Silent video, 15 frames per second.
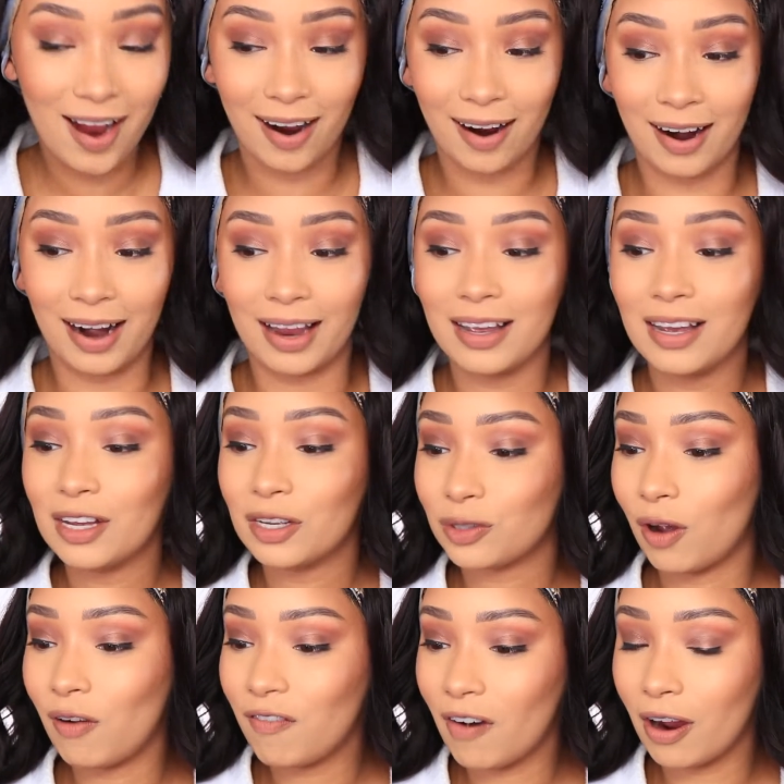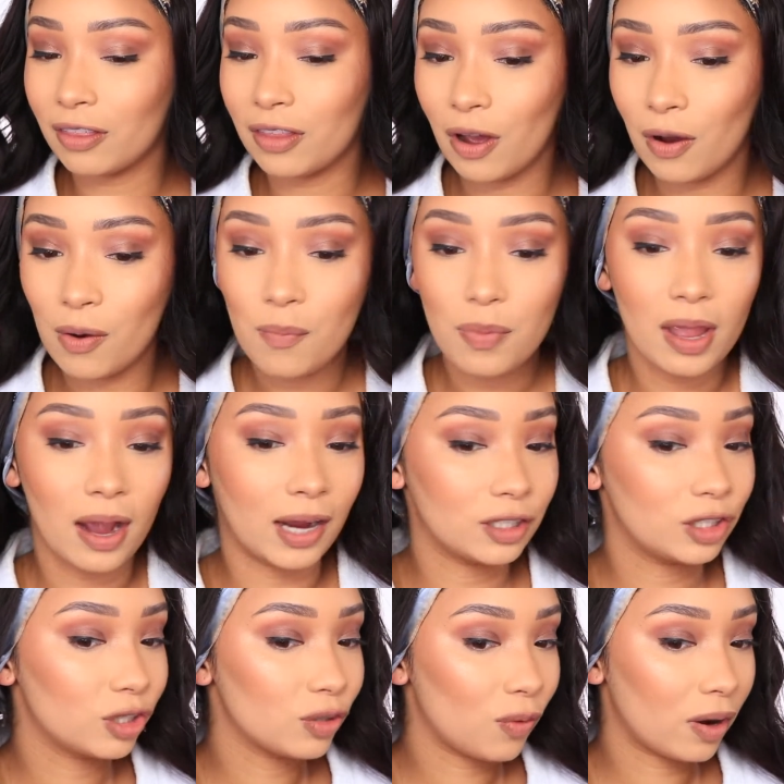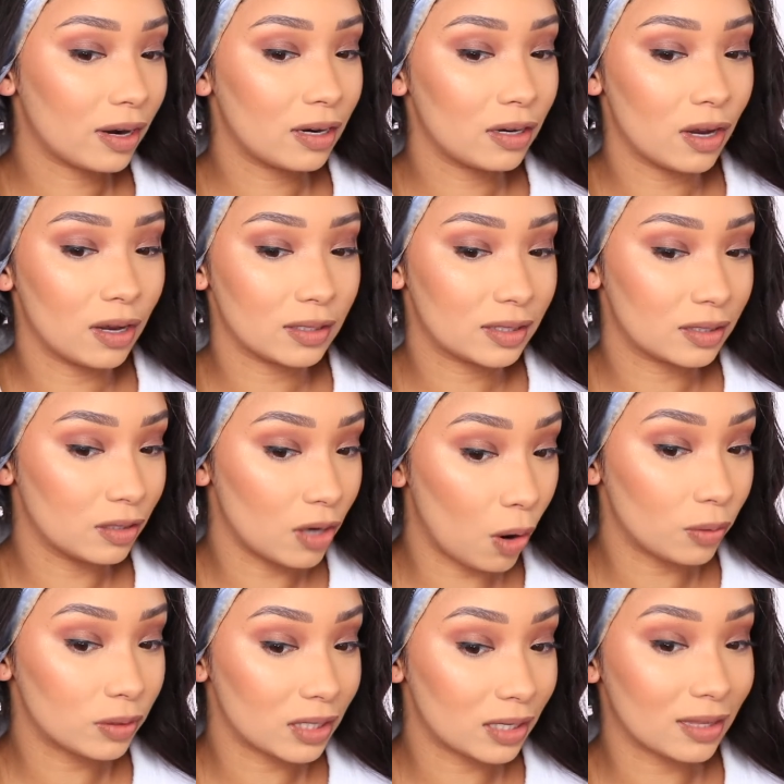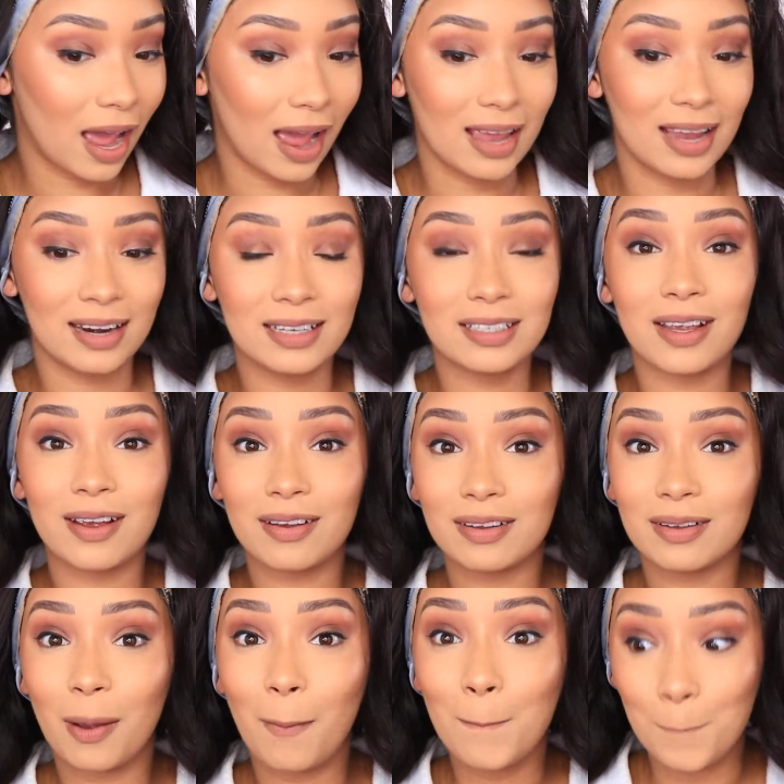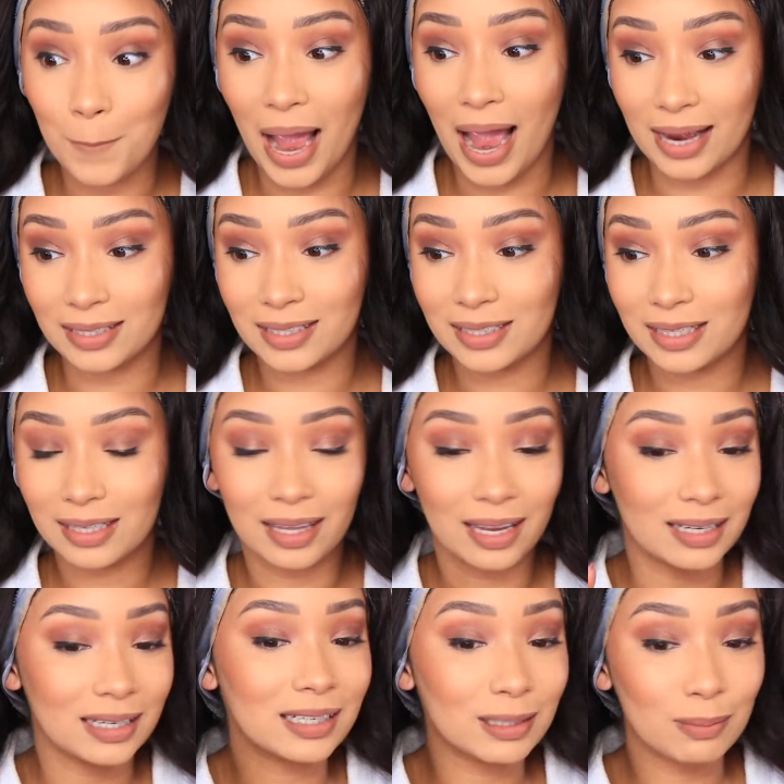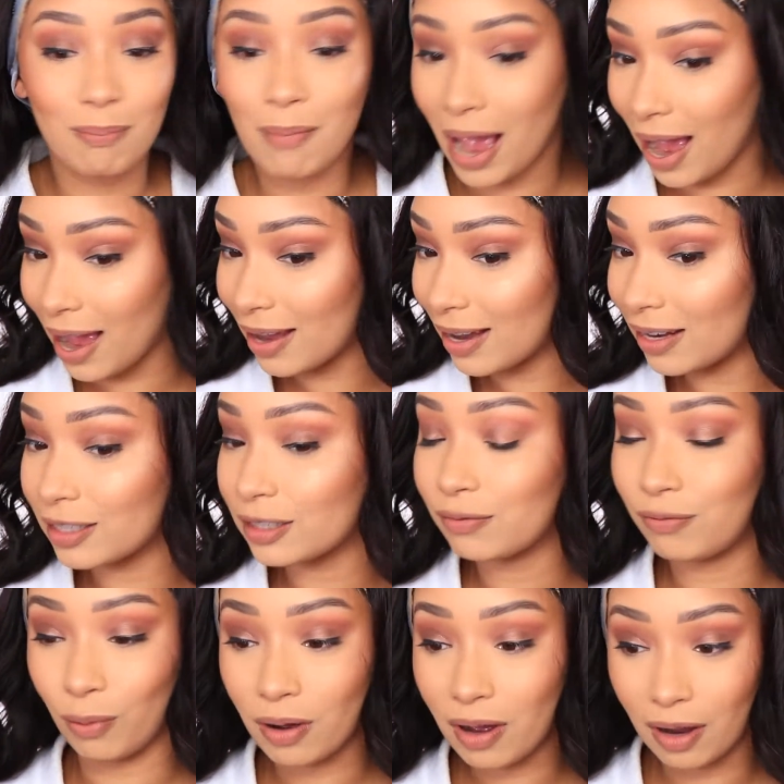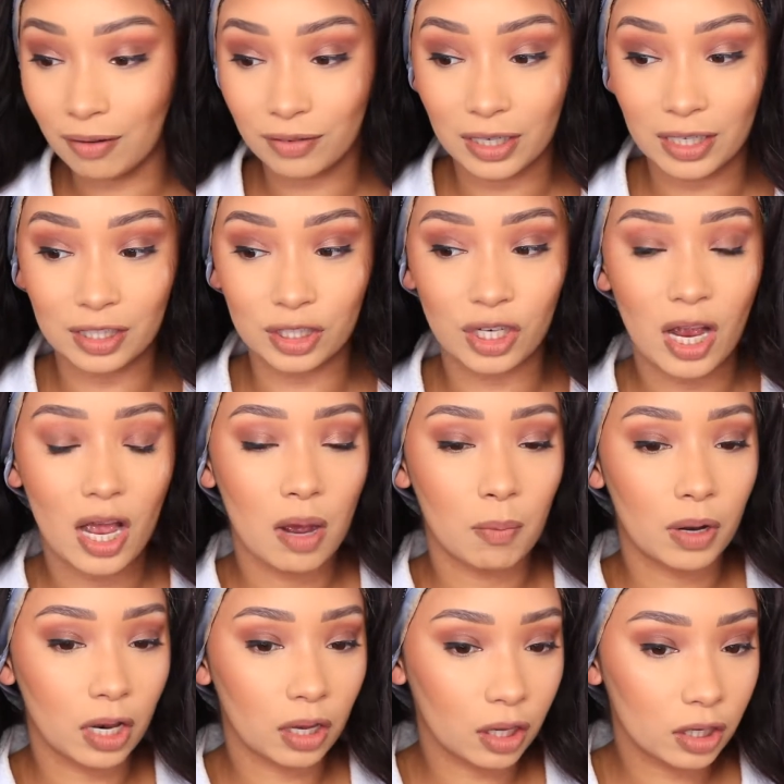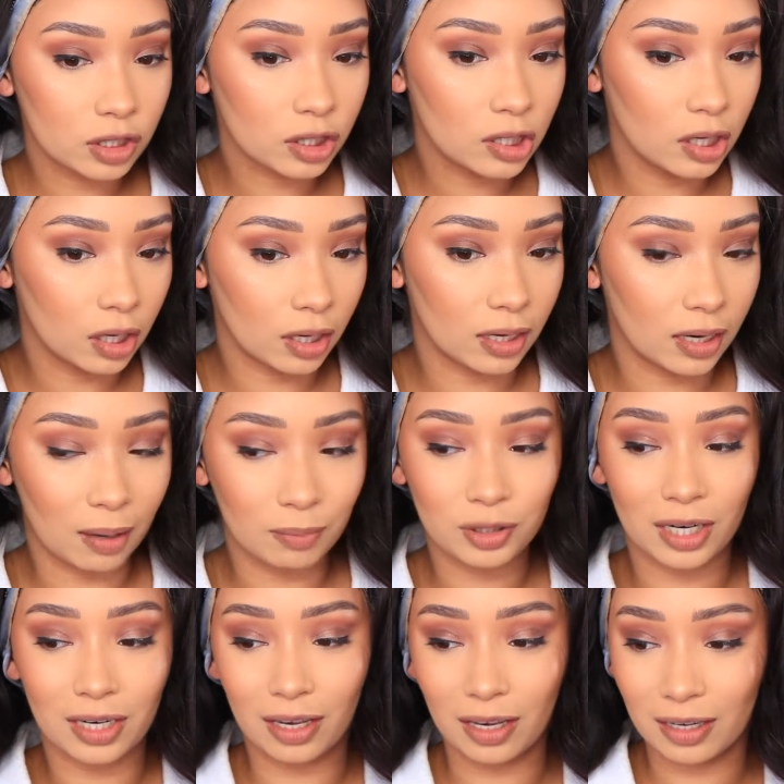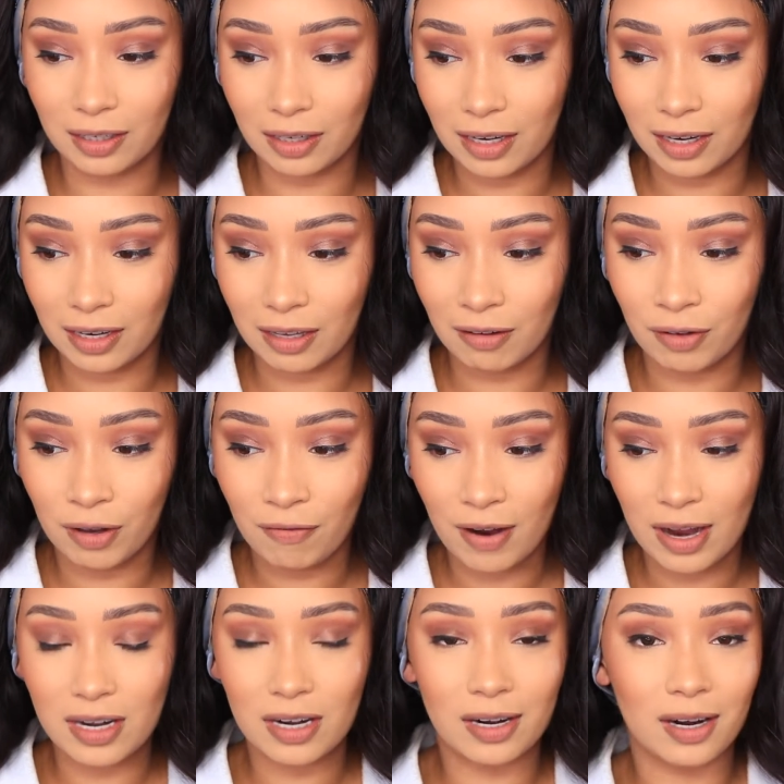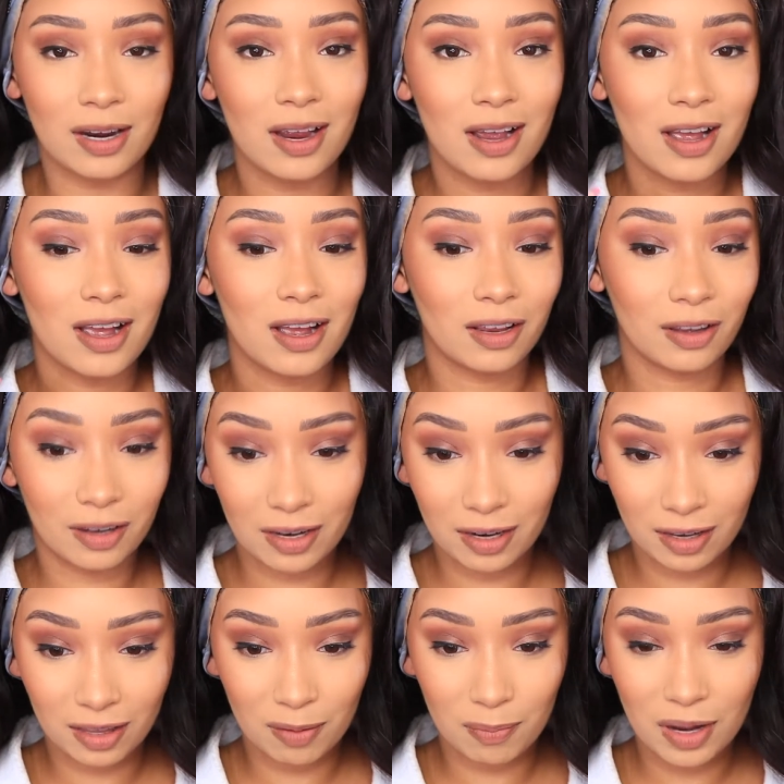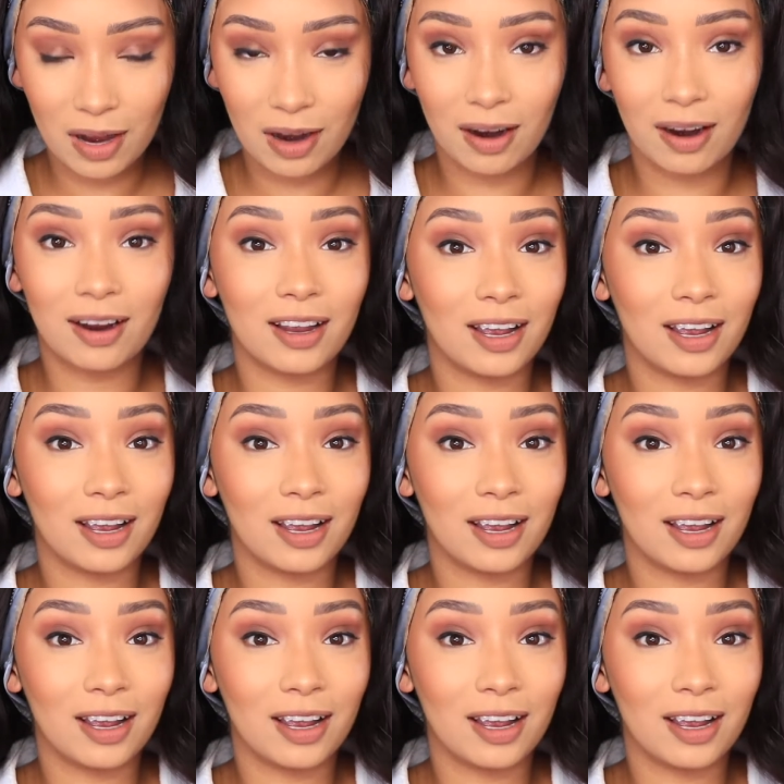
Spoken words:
All right, so far though, I do want to note that it is matte. Like, it is matte, it is full coverage, but it looks good. I'm trying to like look at it in the viewfinder, look at it in the mirror.